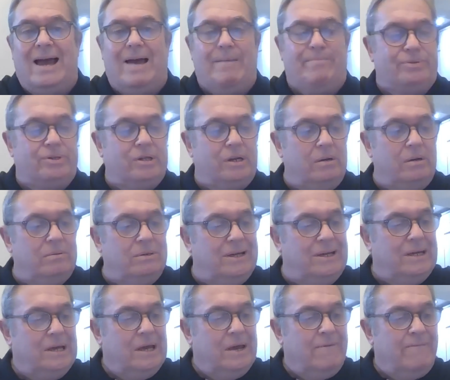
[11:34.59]

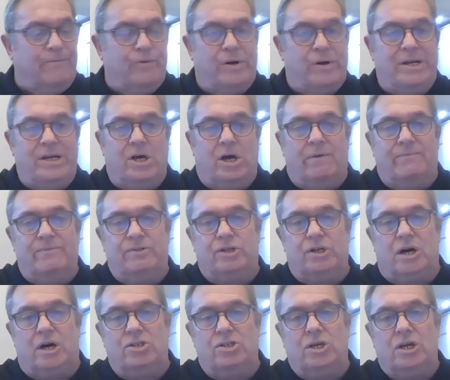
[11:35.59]
Absolutely free of
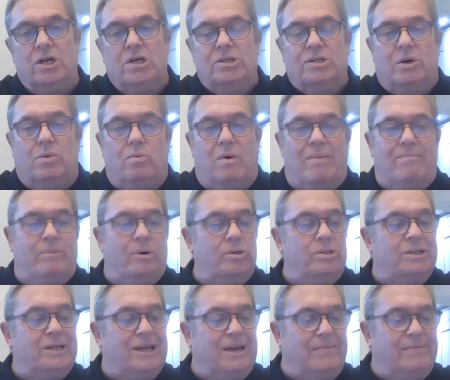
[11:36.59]
charge. So one
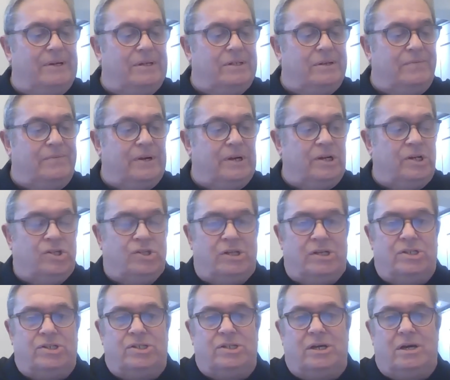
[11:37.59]
more to give you to finish
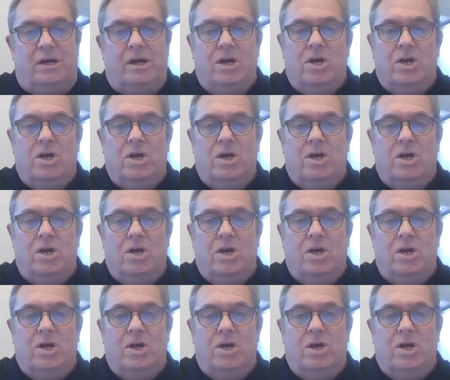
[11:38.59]
this